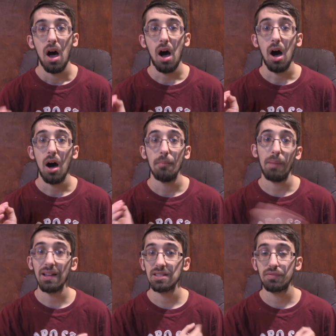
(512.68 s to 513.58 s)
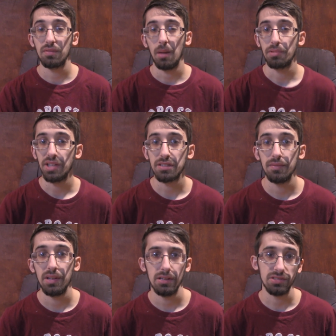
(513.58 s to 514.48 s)
Uh, banlist prediction
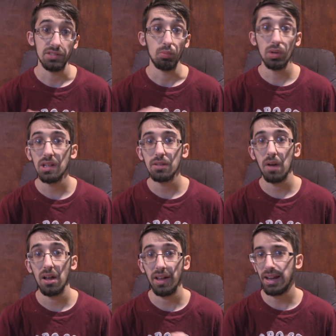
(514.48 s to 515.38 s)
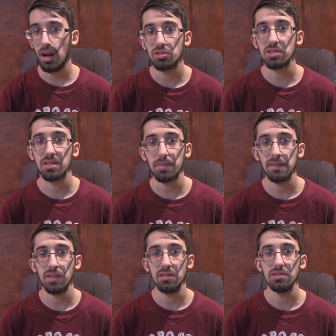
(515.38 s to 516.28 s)
video did really well, 800 something
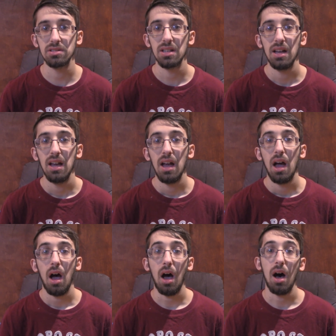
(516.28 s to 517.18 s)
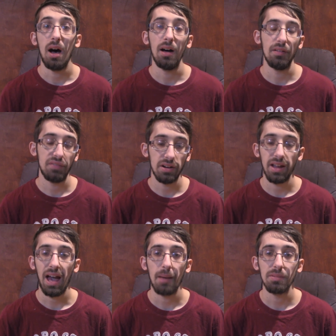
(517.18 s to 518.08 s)
views. Uh, very
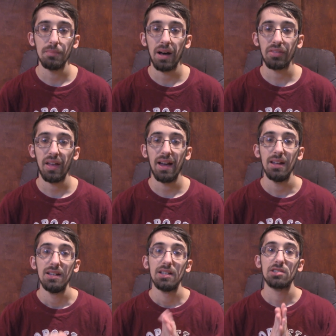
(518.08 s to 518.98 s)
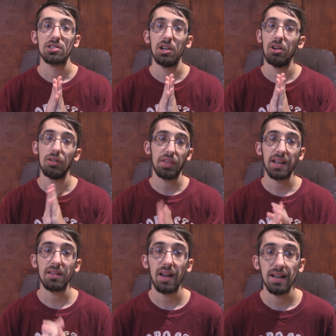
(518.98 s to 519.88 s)
happy about that. So
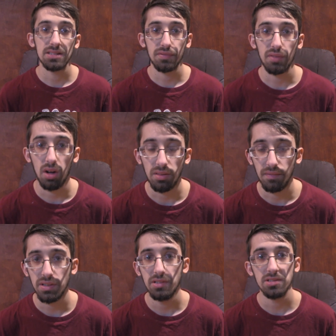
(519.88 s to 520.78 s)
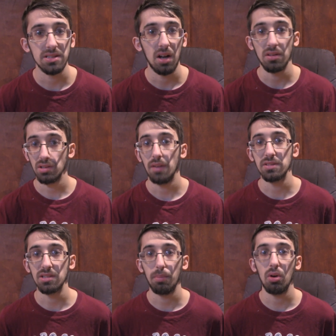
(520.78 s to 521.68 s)
thank you guys for all the views and all the love
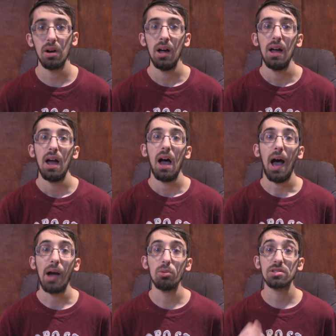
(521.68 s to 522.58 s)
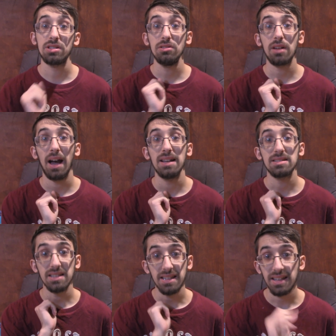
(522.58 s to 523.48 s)
and support. I will see you
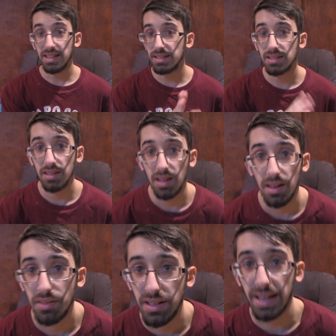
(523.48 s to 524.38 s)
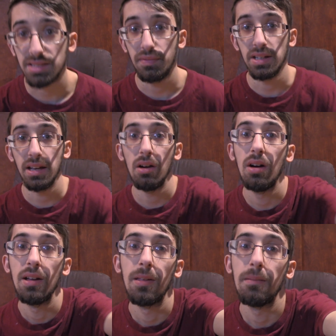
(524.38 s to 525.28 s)
guys in the next video.
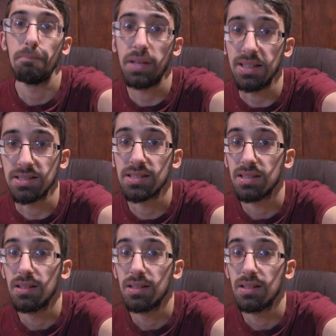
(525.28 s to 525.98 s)
Peace.